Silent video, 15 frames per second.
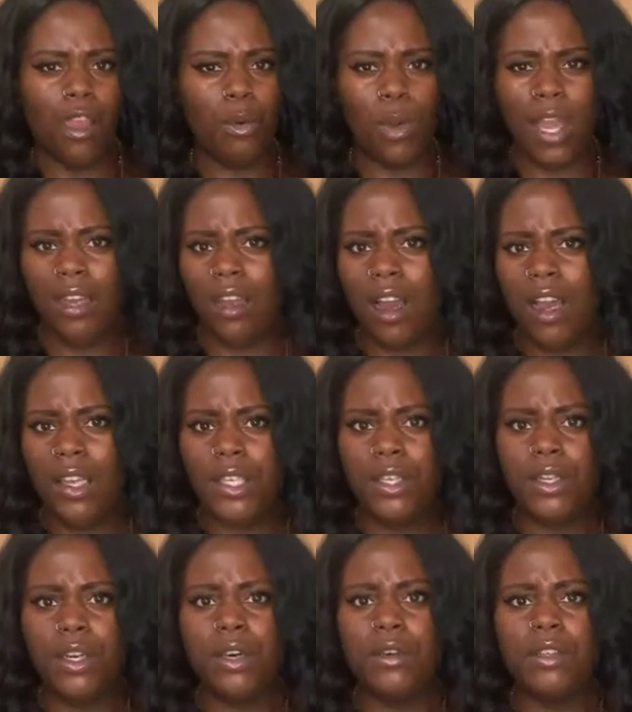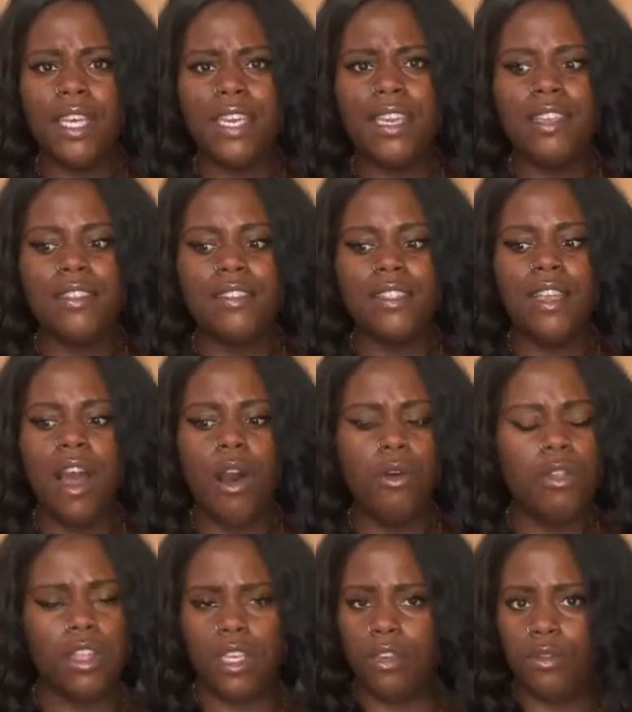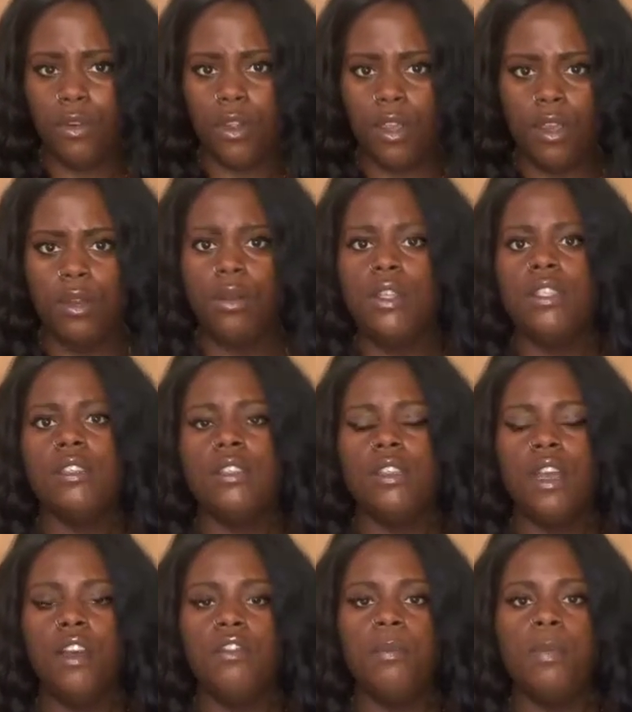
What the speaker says: Why not? You know, like, it's healthy for you and stuff,